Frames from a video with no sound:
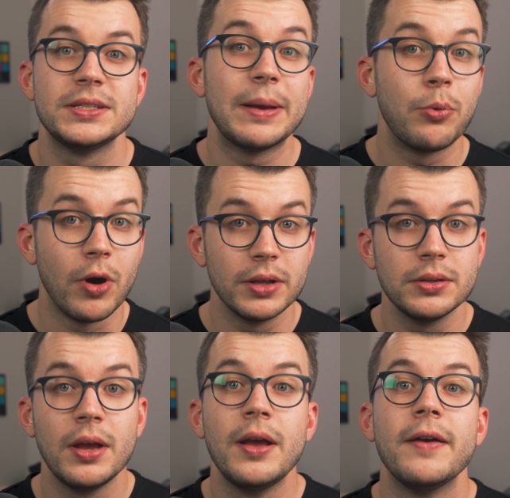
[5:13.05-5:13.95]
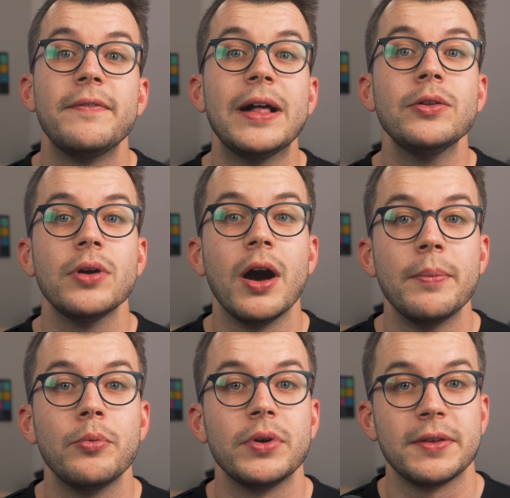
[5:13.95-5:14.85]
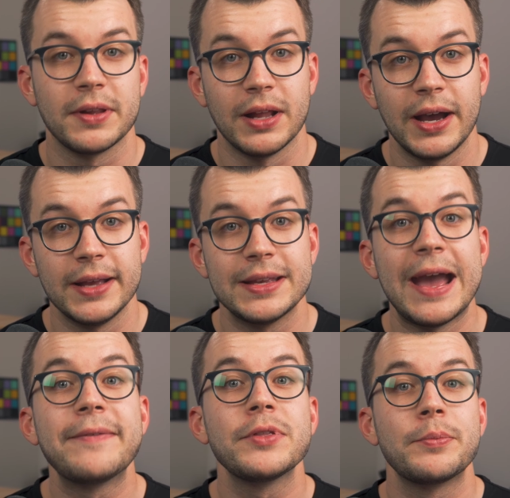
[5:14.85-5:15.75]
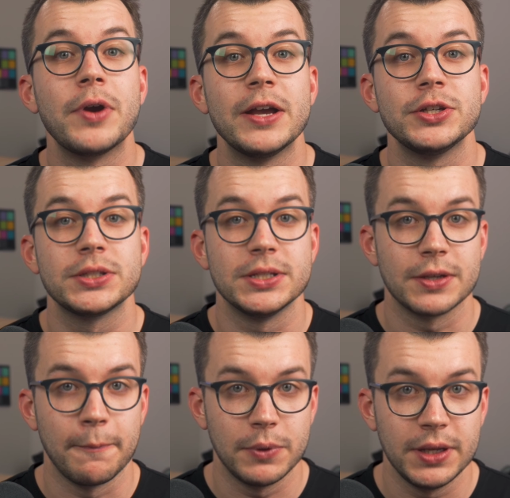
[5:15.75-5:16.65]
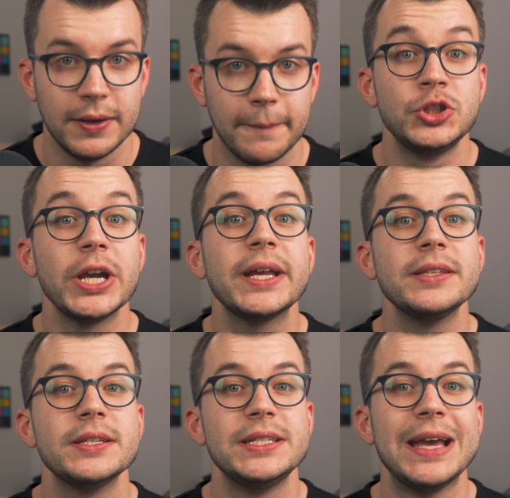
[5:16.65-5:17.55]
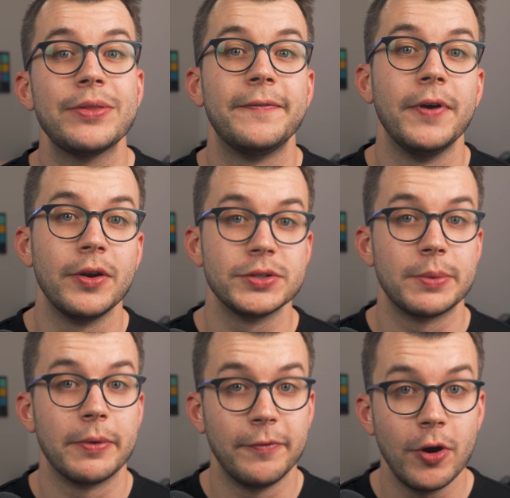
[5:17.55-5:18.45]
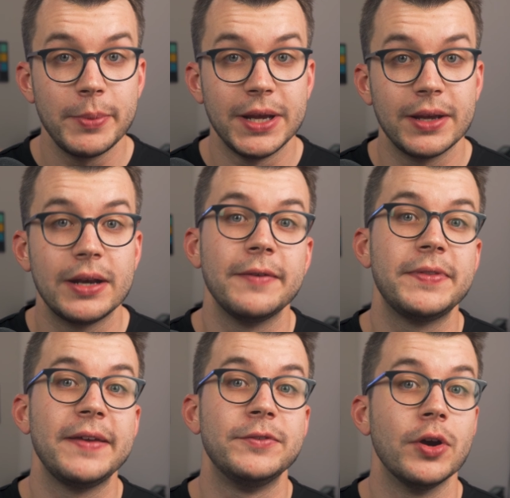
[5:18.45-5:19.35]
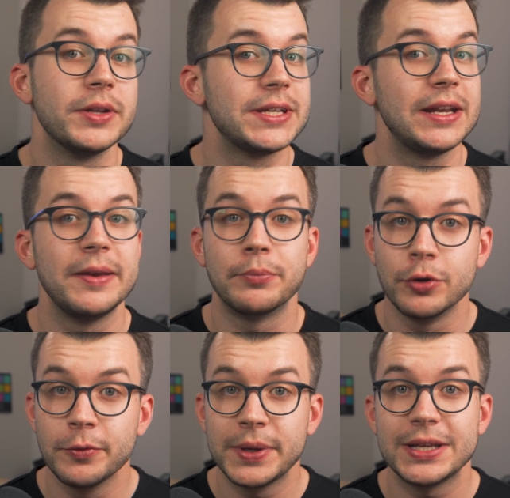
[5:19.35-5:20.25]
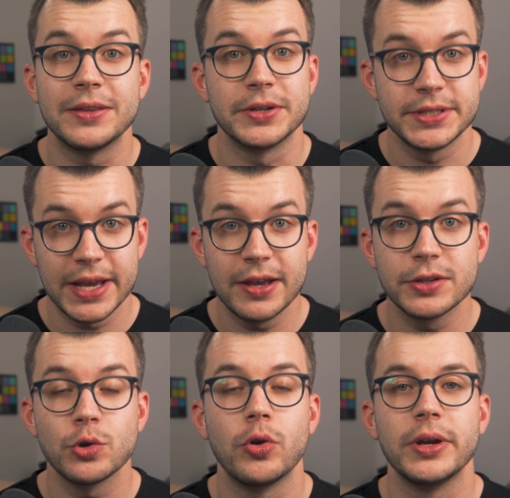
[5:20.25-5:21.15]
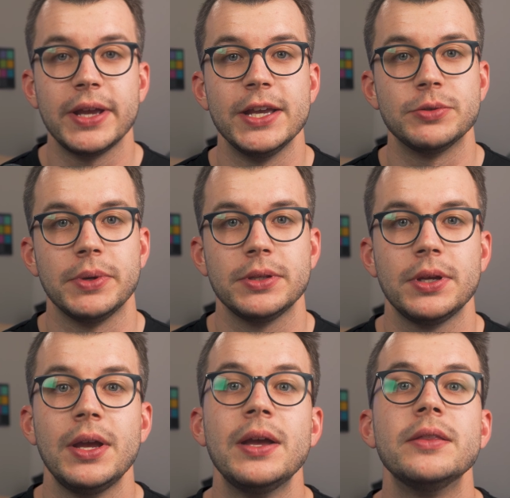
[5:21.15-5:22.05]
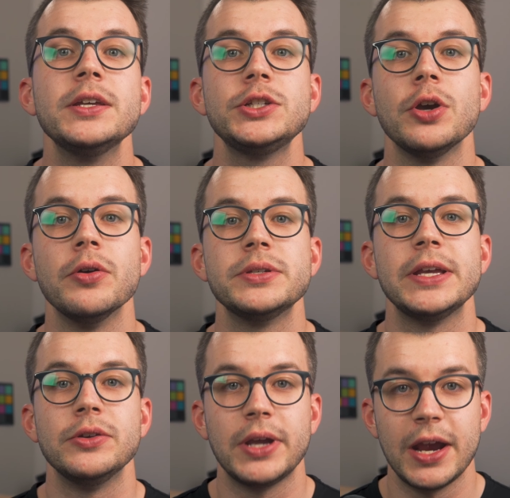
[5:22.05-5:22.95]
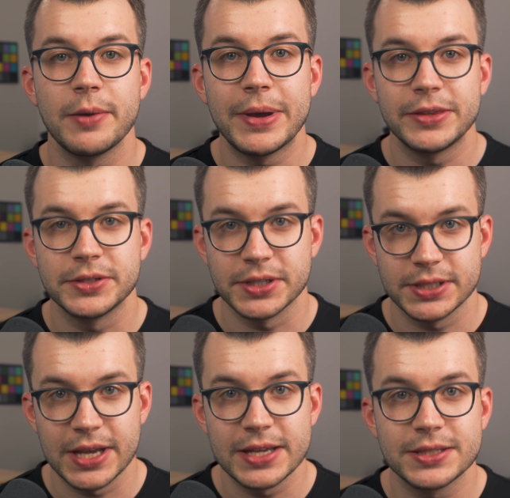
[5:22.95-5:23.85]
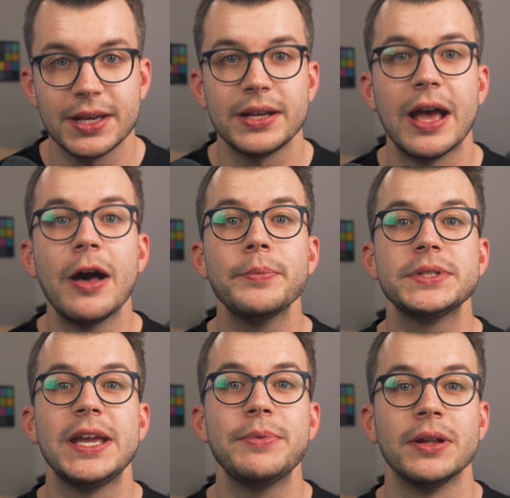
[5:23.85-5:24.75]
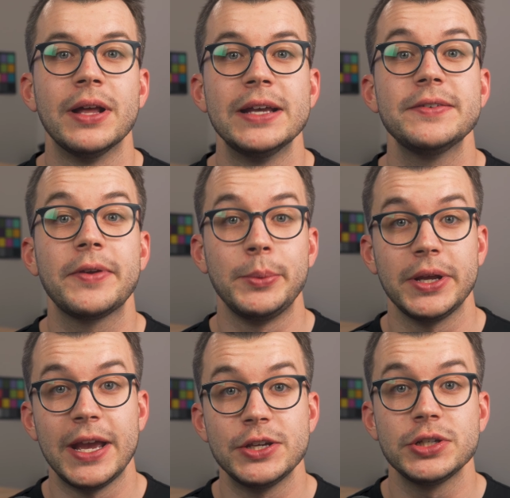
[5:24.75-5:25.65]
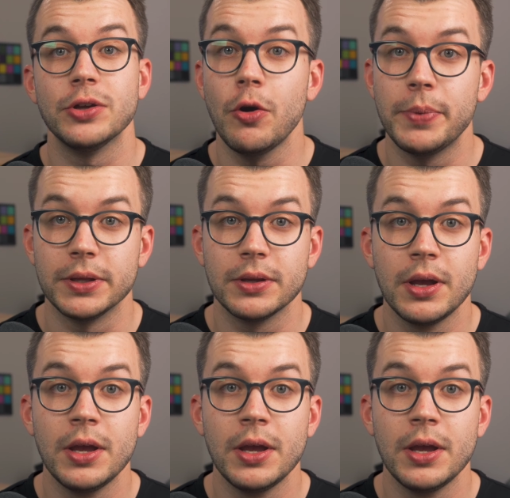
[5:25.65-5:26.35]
Step one, Follow up with a client after the project is complete. Check in to see how the photos are performing and if they've noticed any improvement in their sales or engagement. This shows that you care about their success and helps keep the lines of communication open.